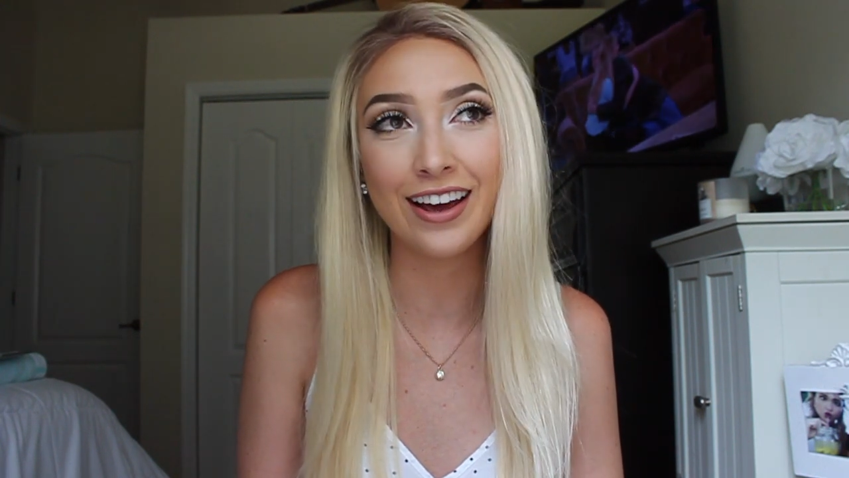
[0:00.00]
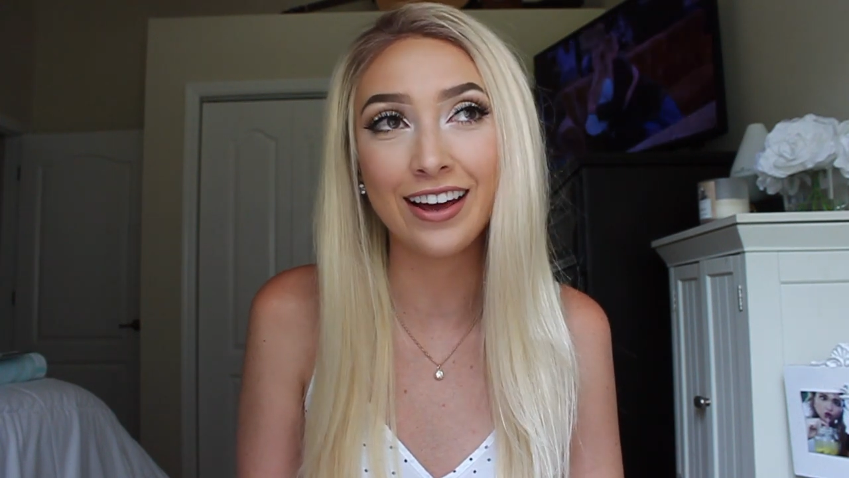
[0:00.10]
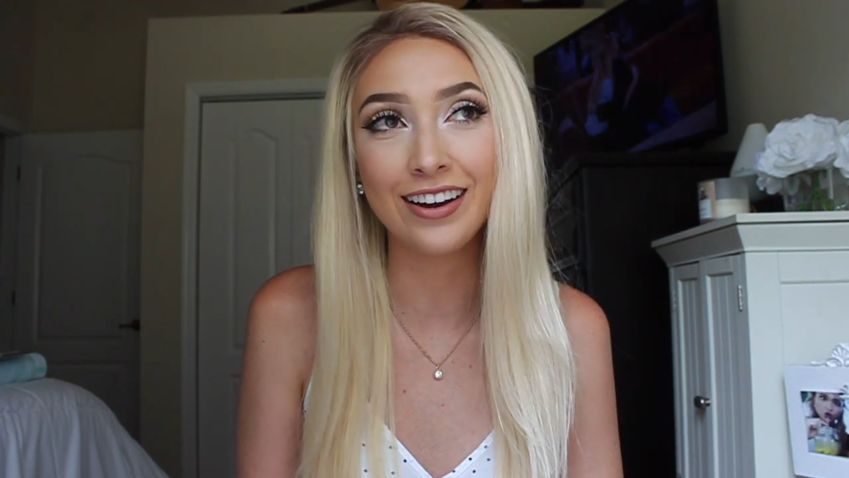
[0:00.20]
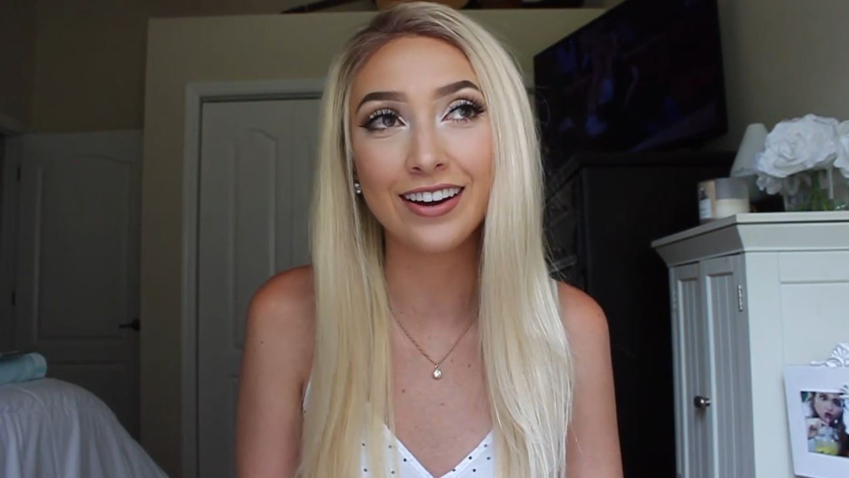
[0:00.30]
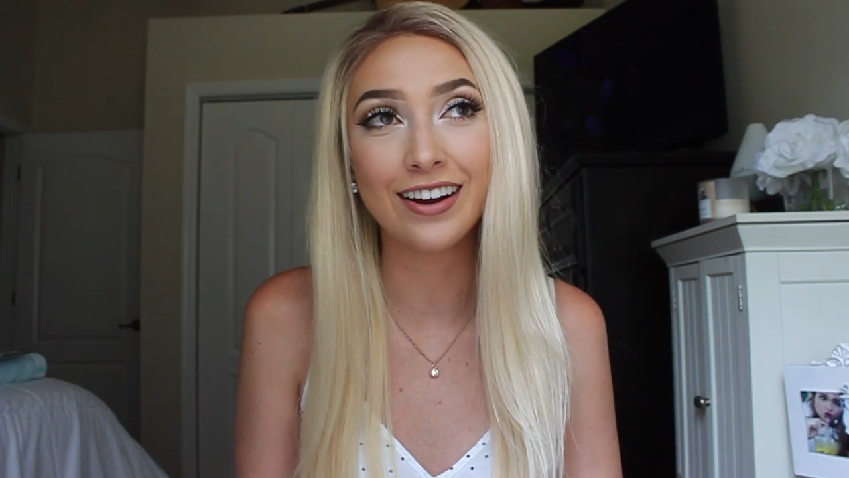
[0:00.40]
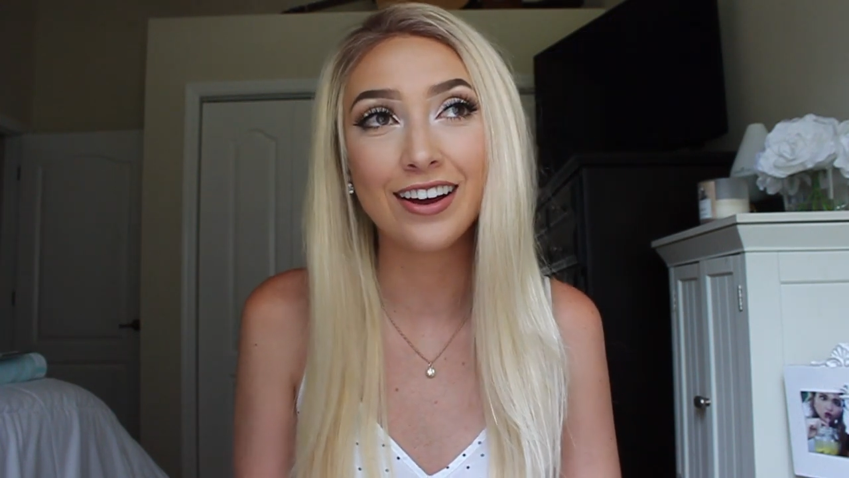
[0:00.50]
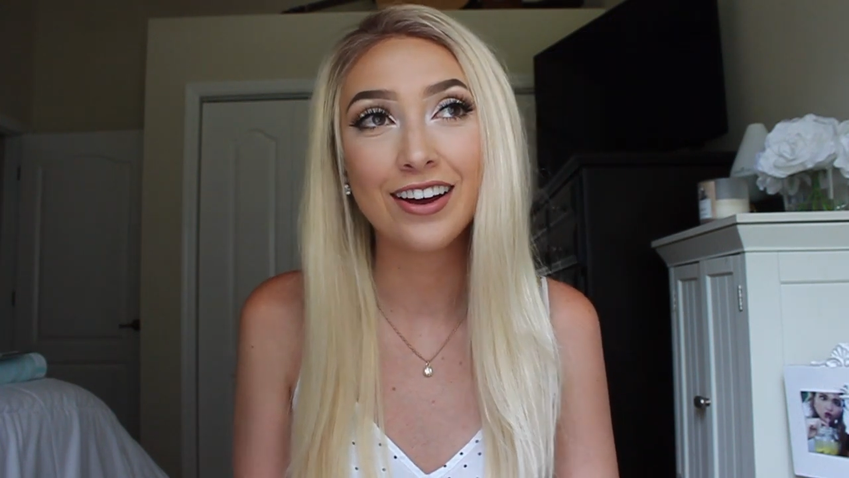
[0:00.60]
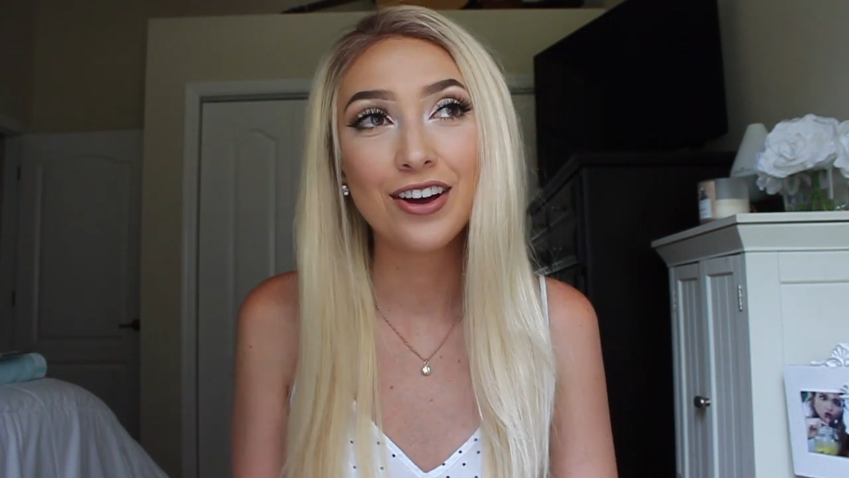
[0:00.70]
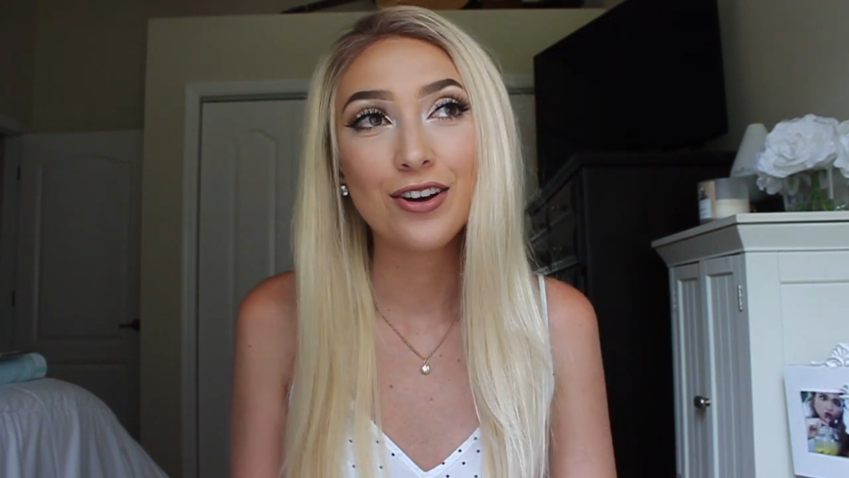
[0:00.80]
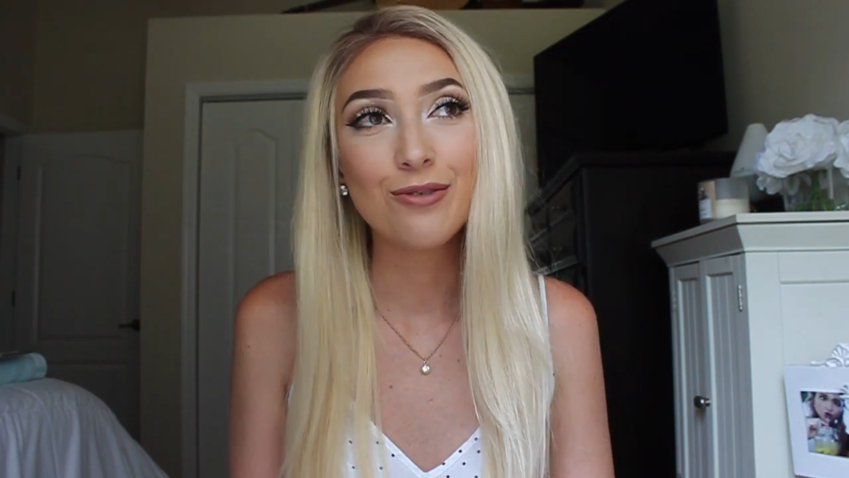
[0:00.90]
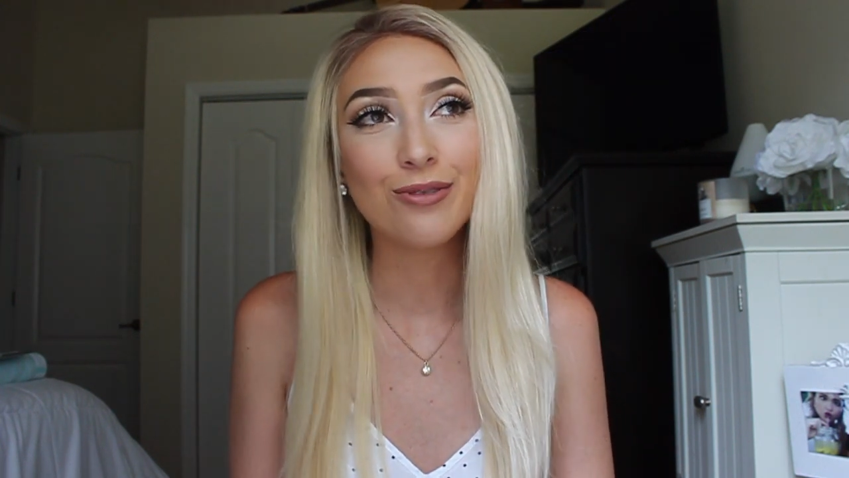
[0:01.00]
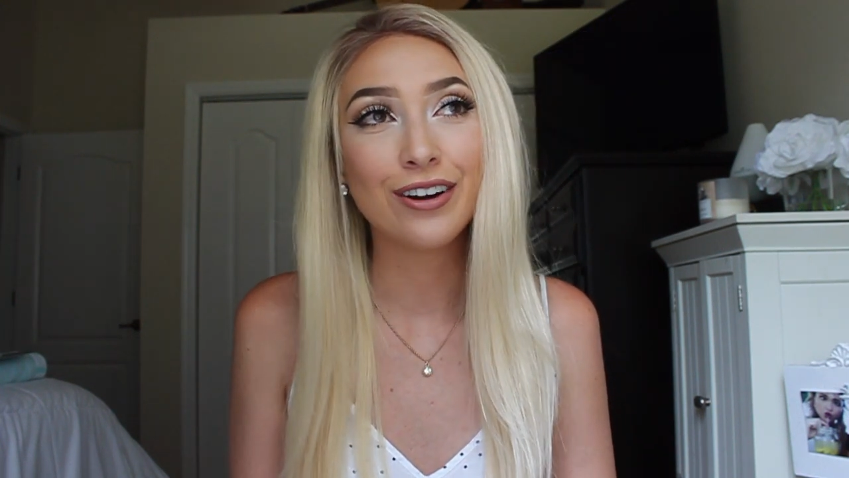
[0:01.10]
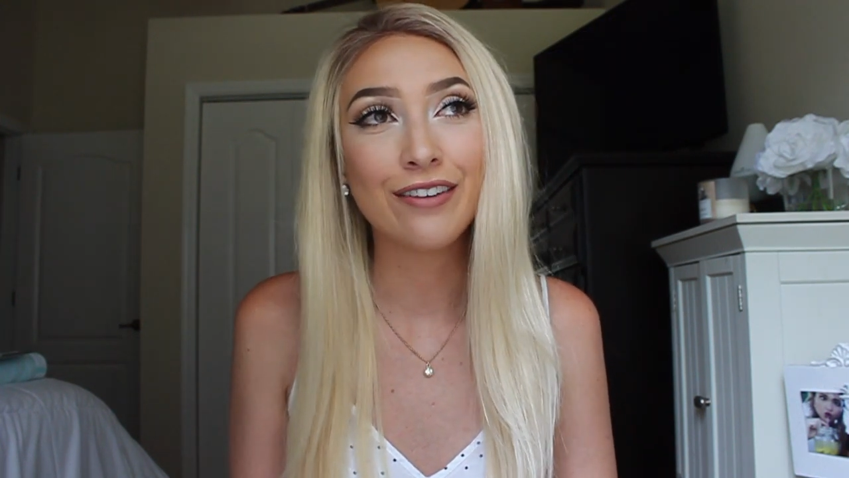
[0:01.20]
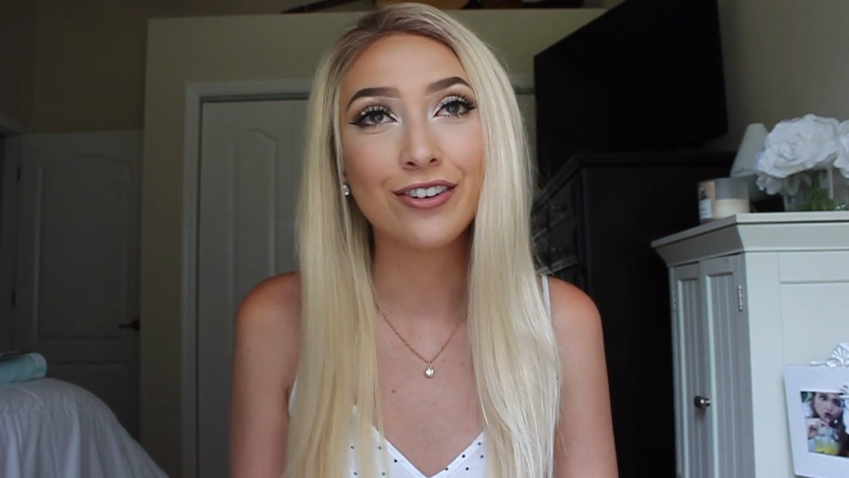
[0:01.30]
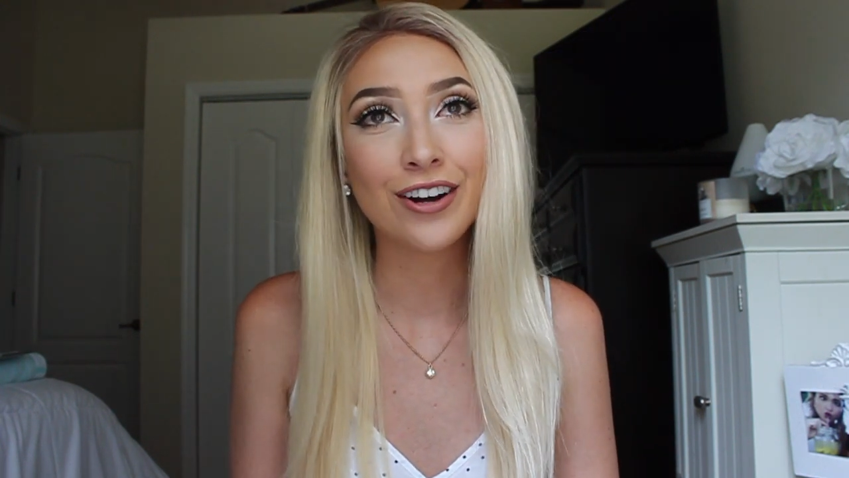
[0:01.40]
and
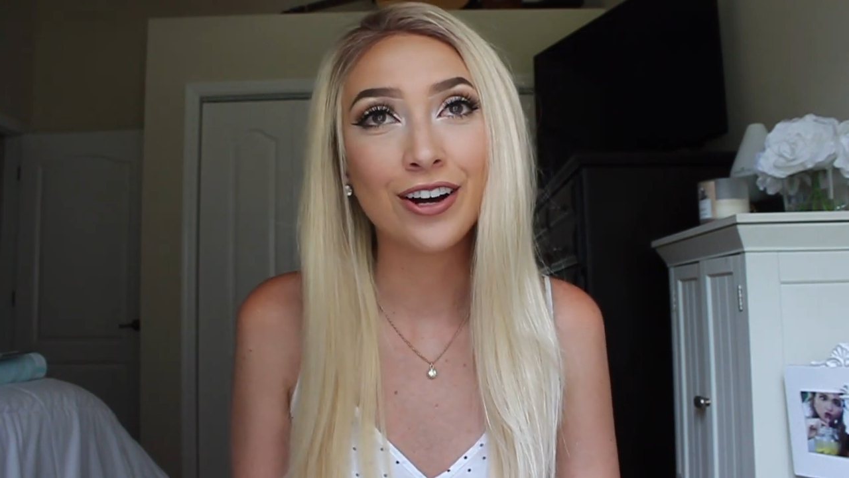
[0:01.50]
whatever